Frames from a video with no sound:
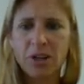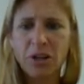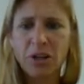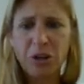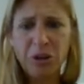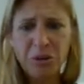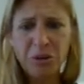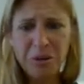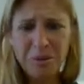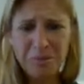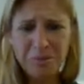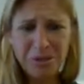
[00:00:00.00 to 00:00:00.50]

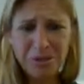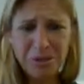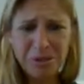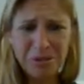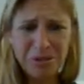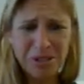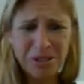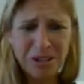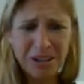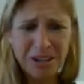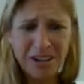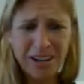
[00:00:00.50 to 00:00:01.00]
Oh, I'm so
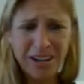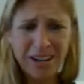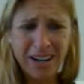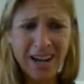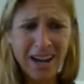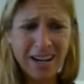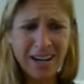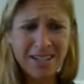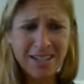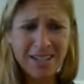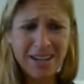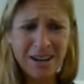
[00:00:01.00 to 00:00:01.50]
sorry.
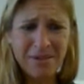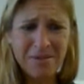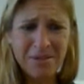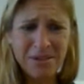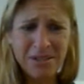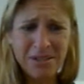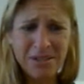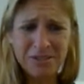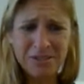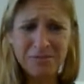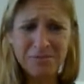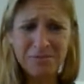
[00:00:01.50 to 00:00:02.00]
I did not want
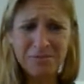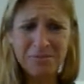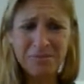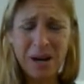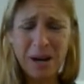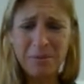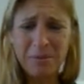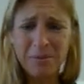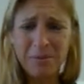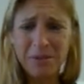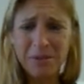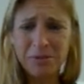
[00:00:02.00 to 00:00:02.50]
this
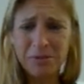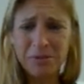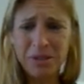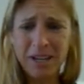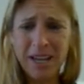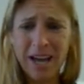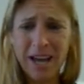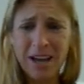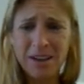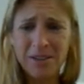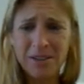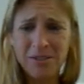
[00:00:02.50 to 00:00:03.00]
problem to work
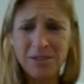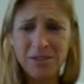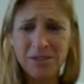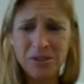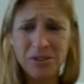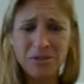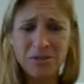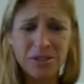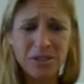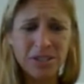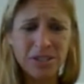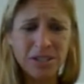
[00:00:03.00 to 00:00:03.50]
out
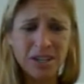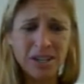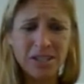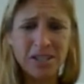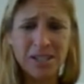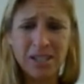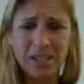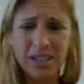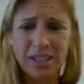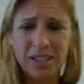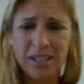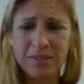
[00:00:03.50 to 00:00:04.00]
so
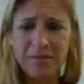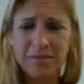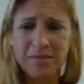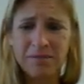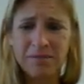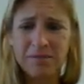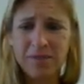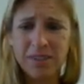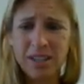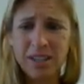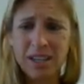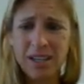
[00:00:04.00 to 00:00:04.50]
disgustingly.
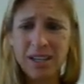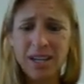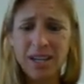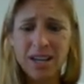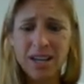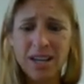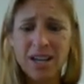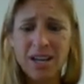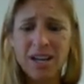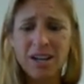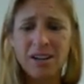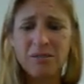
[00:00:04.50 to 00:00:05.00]

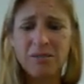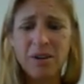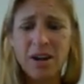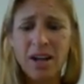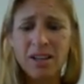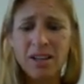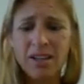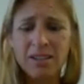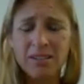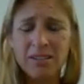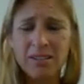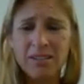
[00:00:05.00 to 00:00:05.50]

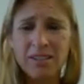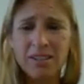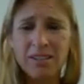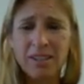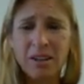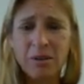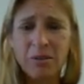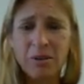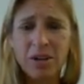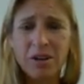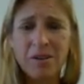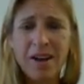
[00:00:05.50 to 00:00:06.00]
Well,
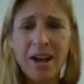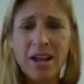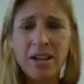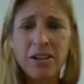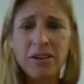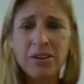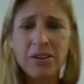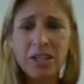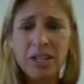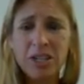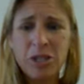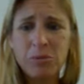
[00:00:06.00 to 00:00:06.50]
they want to know how
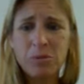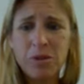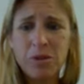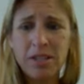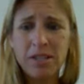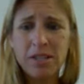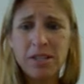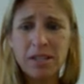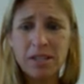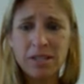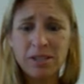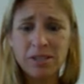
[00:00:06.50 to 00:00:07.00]
long each
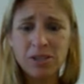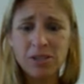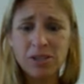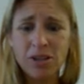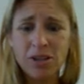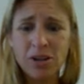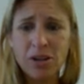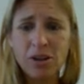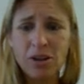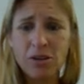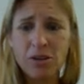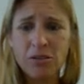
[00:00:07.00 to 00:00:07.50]
piece is.
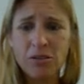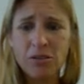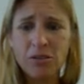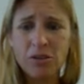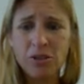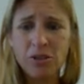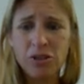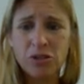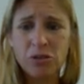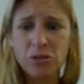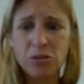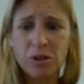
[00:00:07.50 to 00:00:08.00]
So the
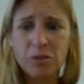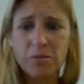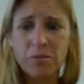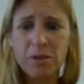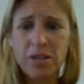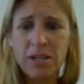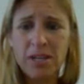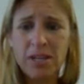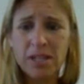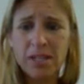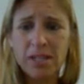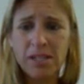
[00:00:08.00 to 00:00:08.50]
short
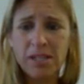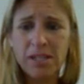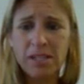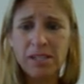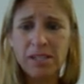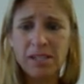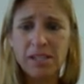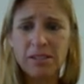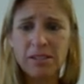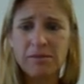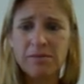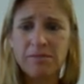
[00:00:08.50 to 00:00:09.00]

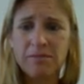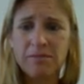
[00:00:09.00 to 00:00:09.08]
piece